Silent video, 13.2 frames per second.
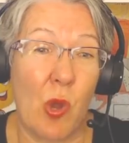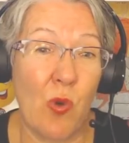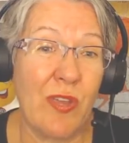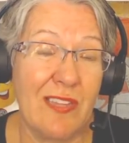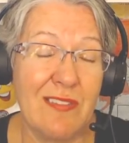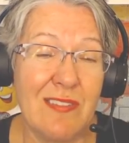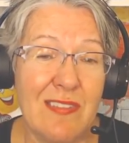
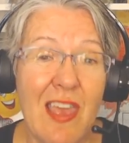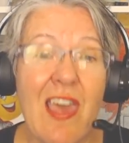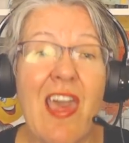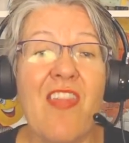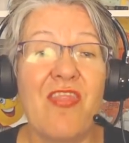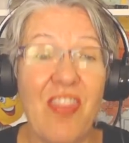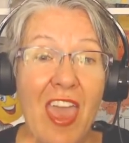tokens.
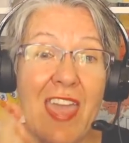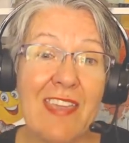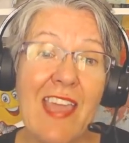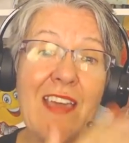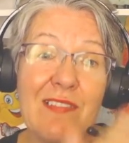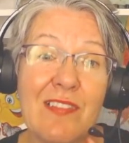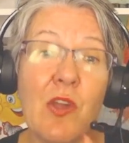They
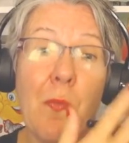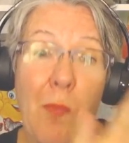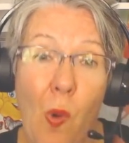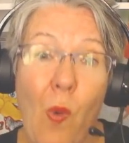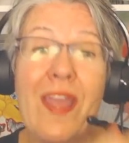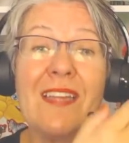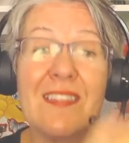get little
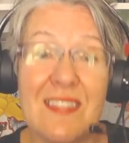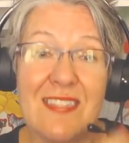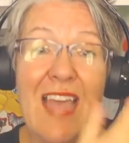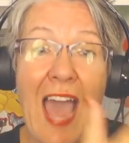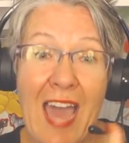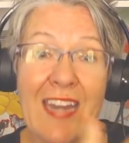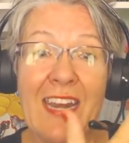points
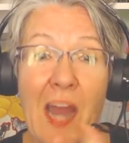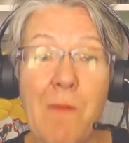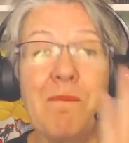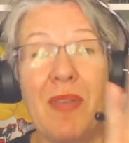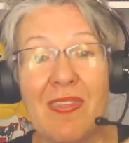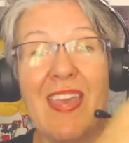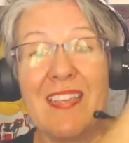added
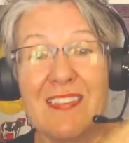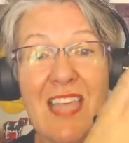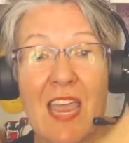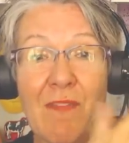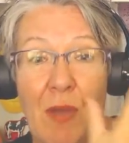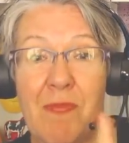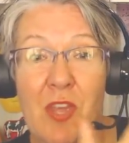up and they
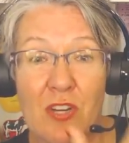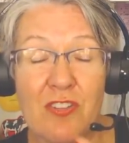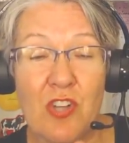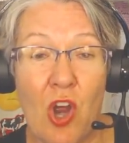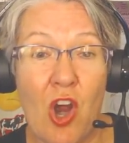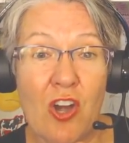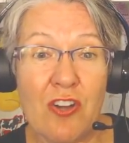save up their
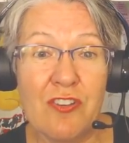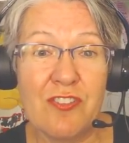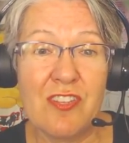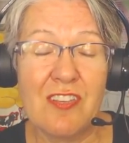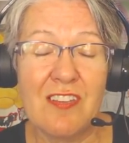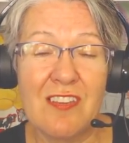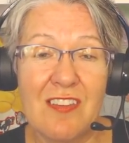stars.